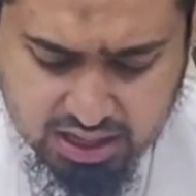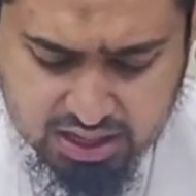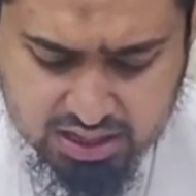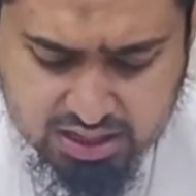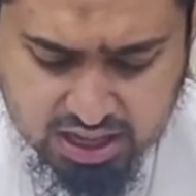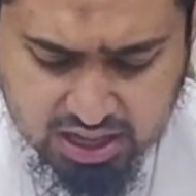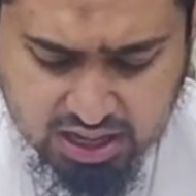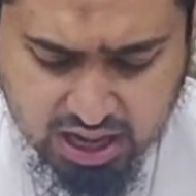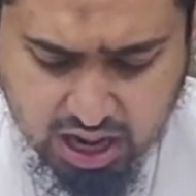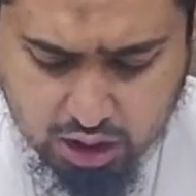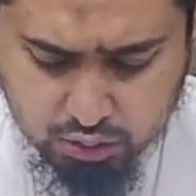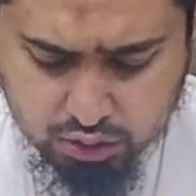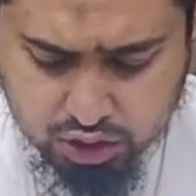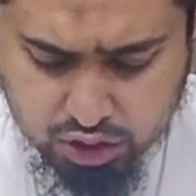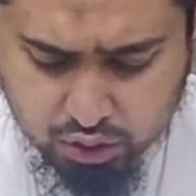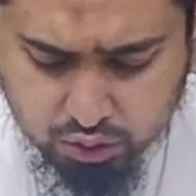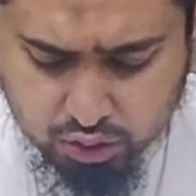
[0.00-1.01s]
He said,
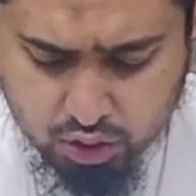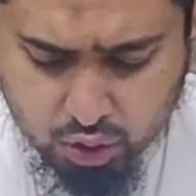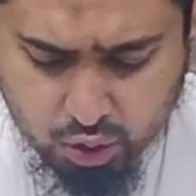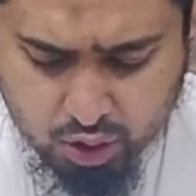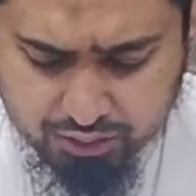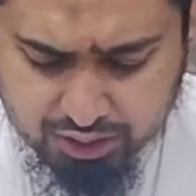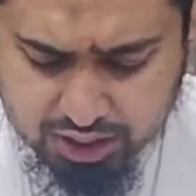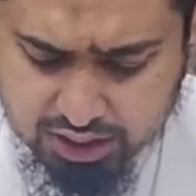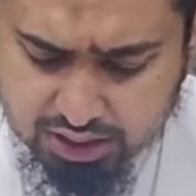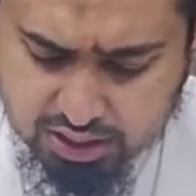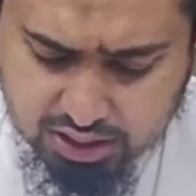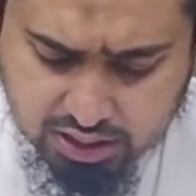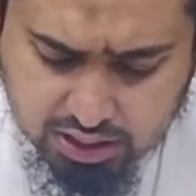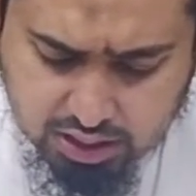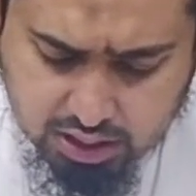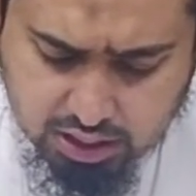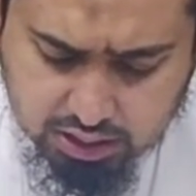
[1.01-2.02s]
"How do you know of
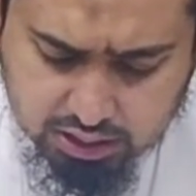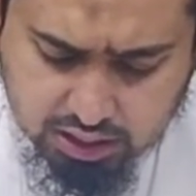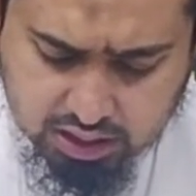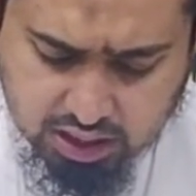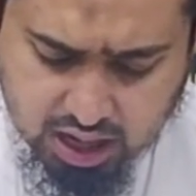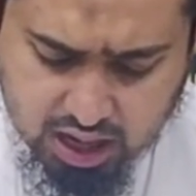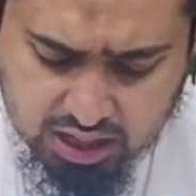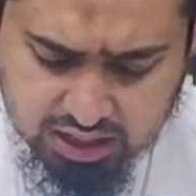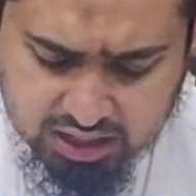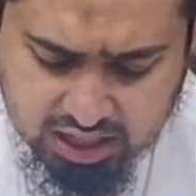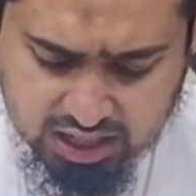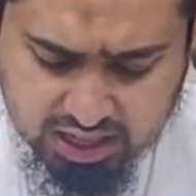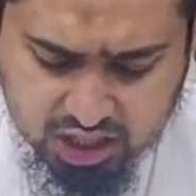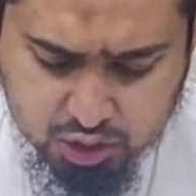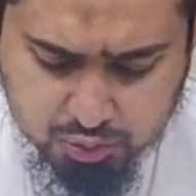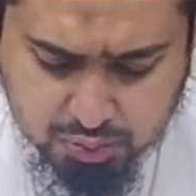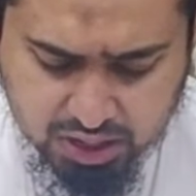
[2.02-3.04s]
it?" The Qadi
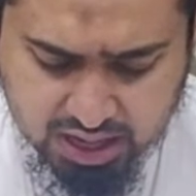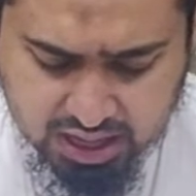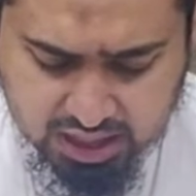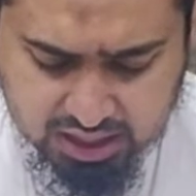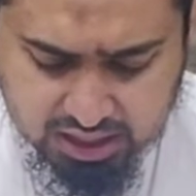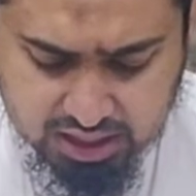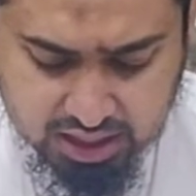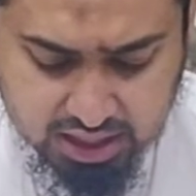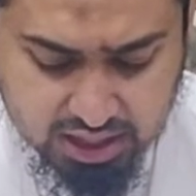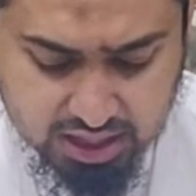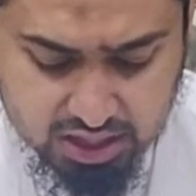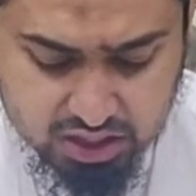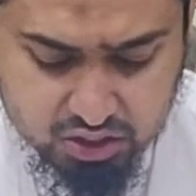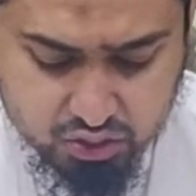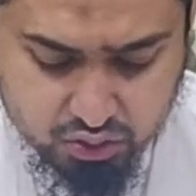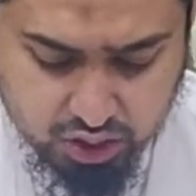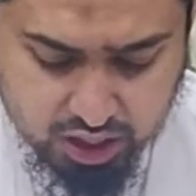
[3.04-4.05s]
then explained
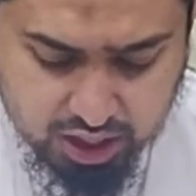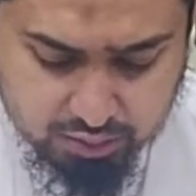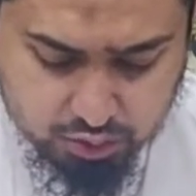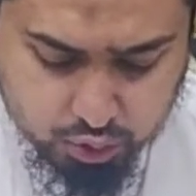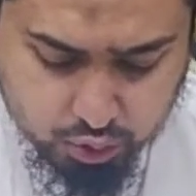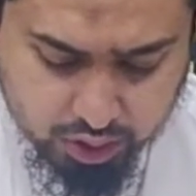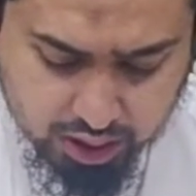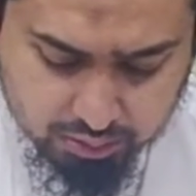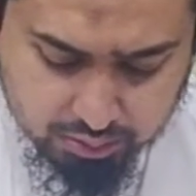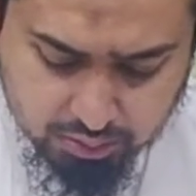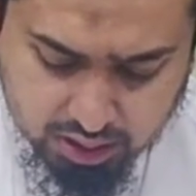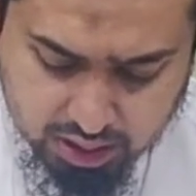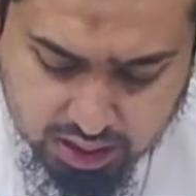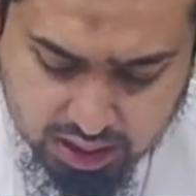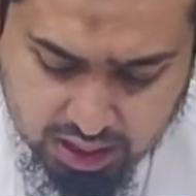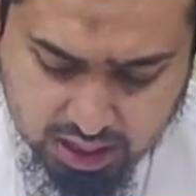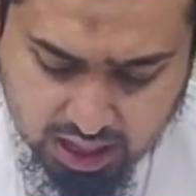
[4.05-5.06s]
his dream to
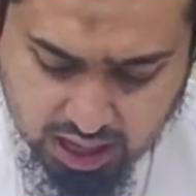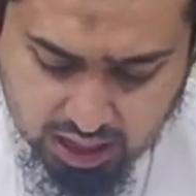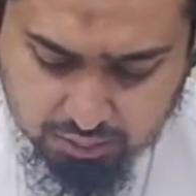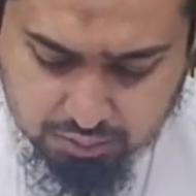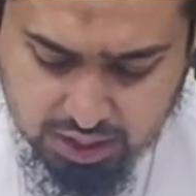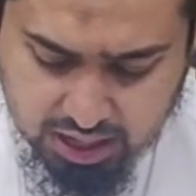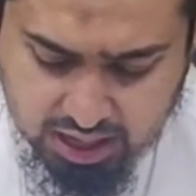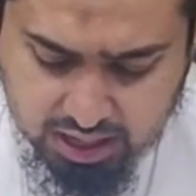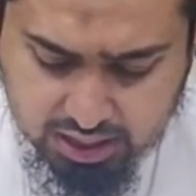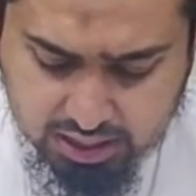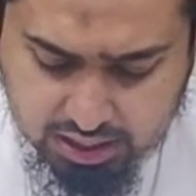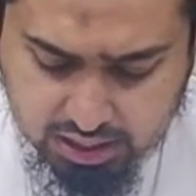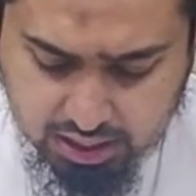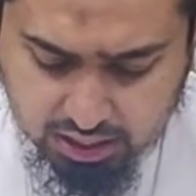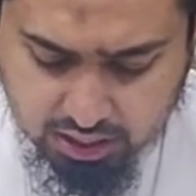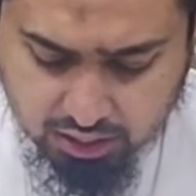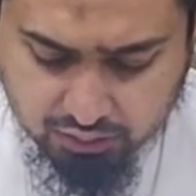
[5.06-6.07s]
him and
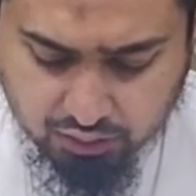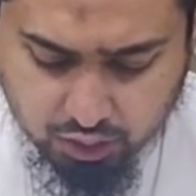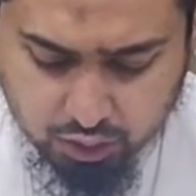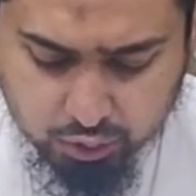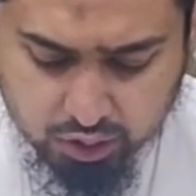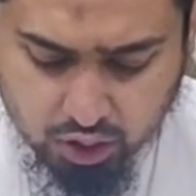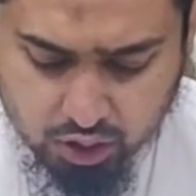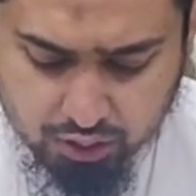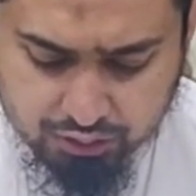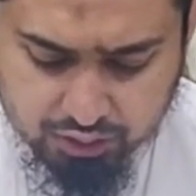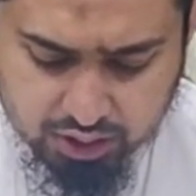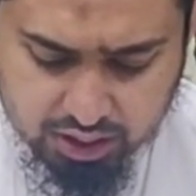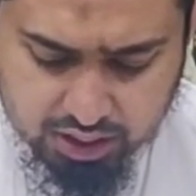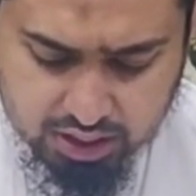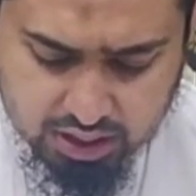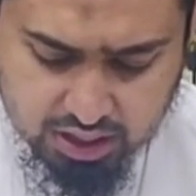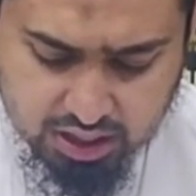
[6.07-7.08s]
made the following
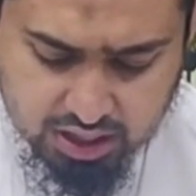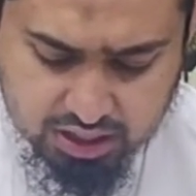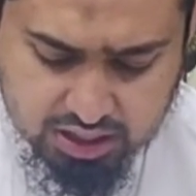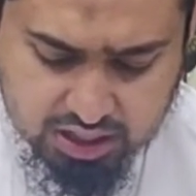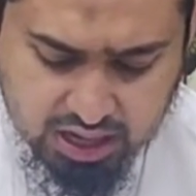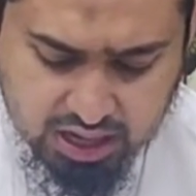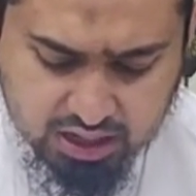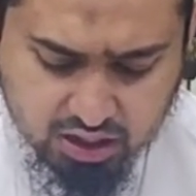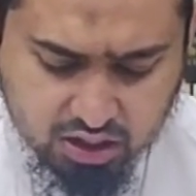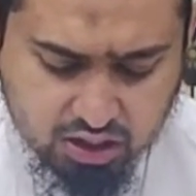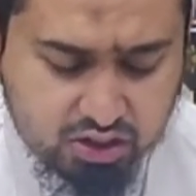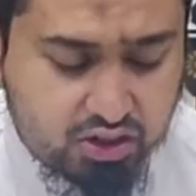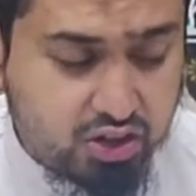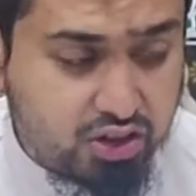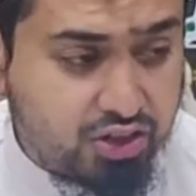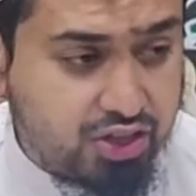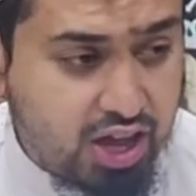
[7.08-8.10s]
offer: "Take
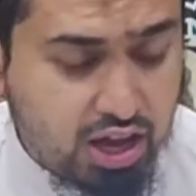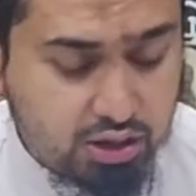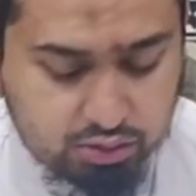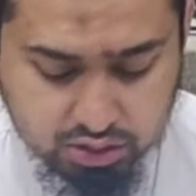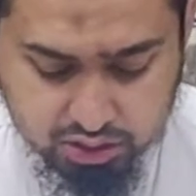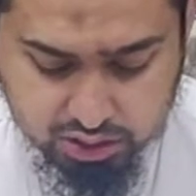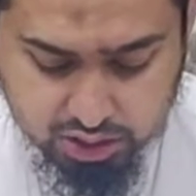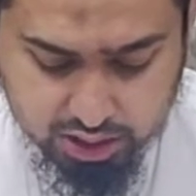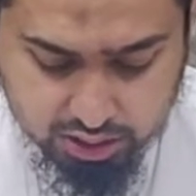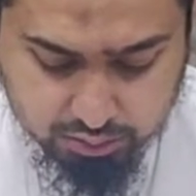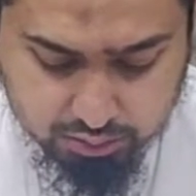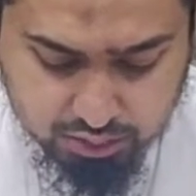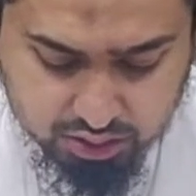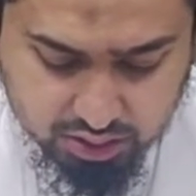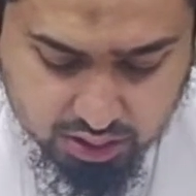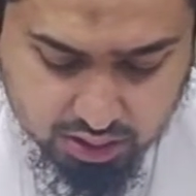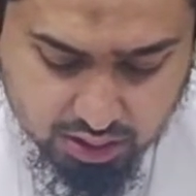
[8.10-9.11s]
100,000
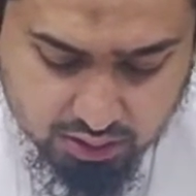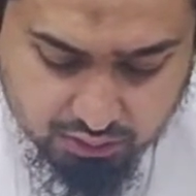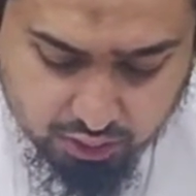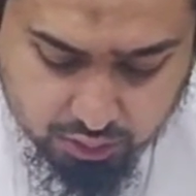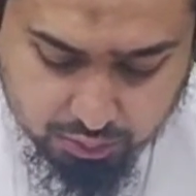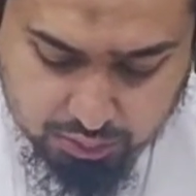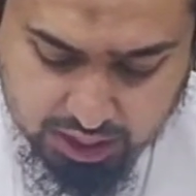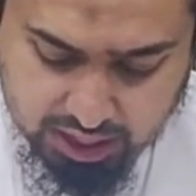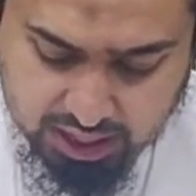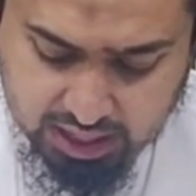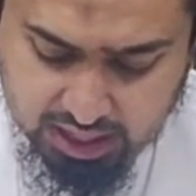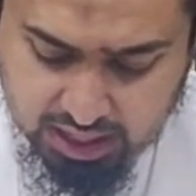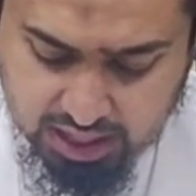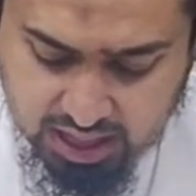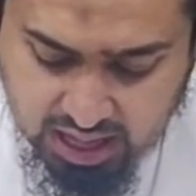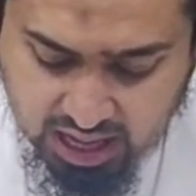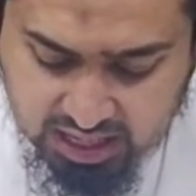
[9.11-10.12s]
dirhams from
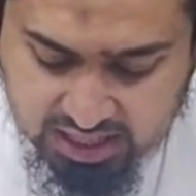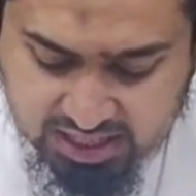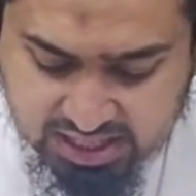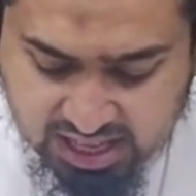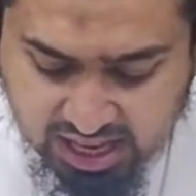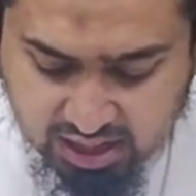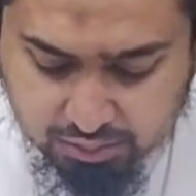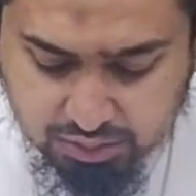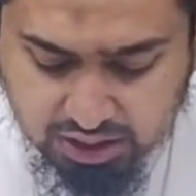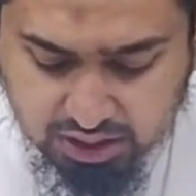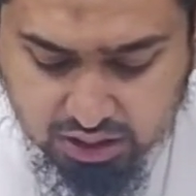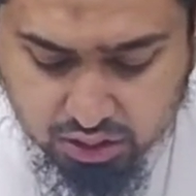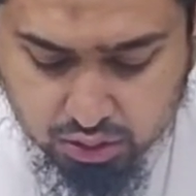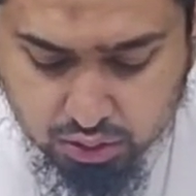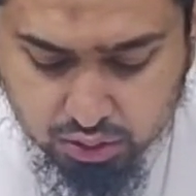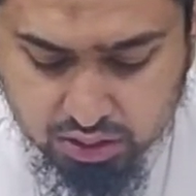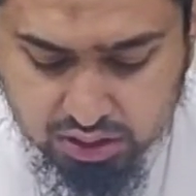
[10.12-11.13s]
me and sell me
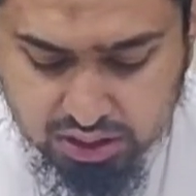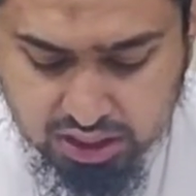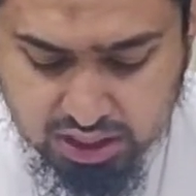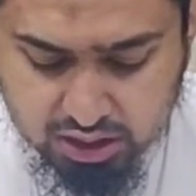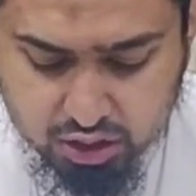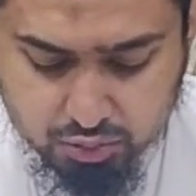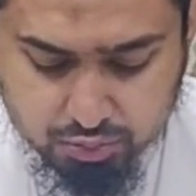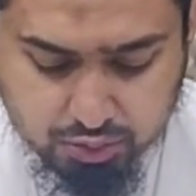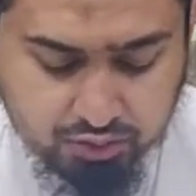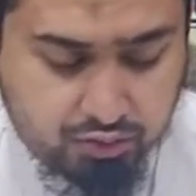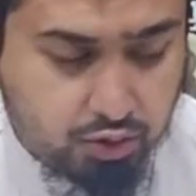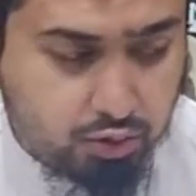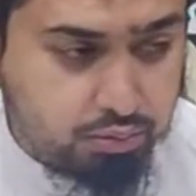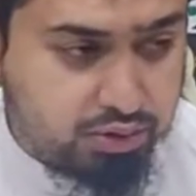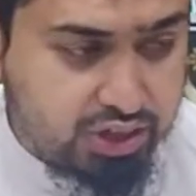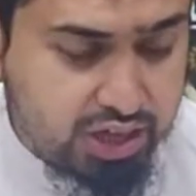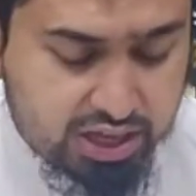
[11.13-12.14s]
the good deed you
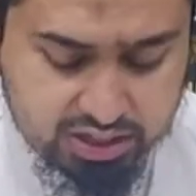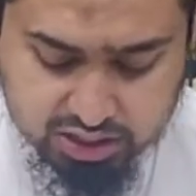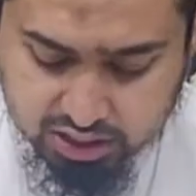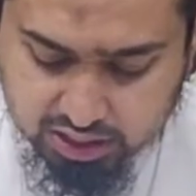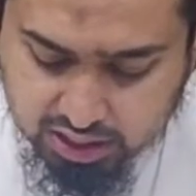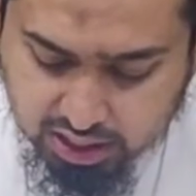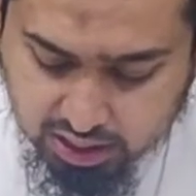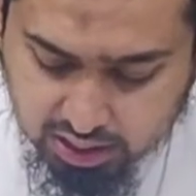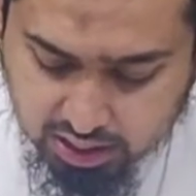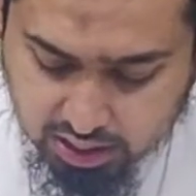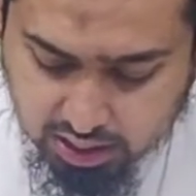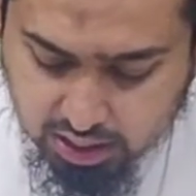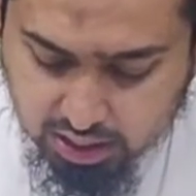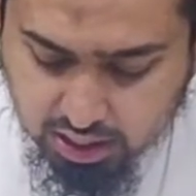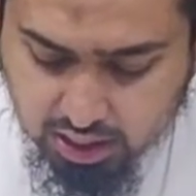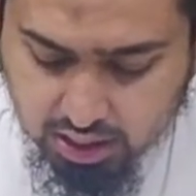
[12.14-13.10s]
performed yesterday."